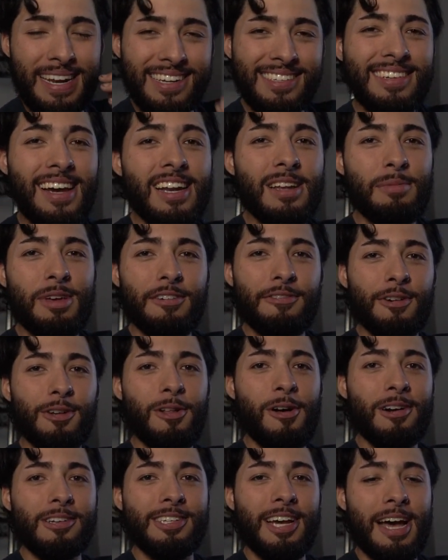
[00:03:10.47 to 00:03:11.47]
exciting me for a
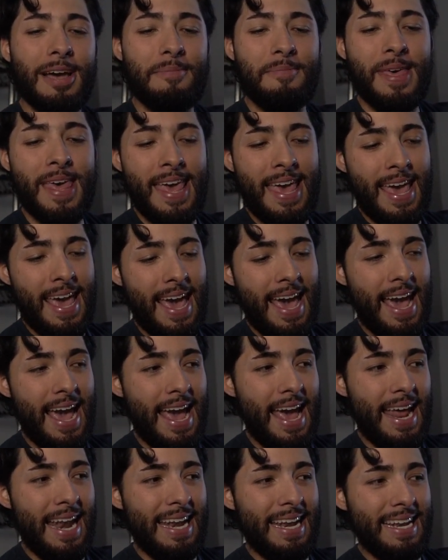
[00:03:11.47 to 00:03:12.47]
long time,
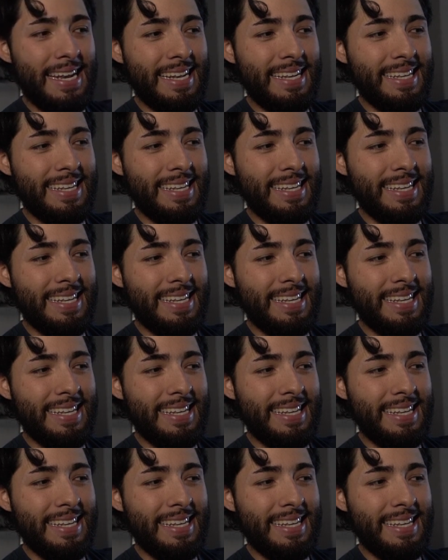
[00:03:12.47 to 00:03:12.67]
and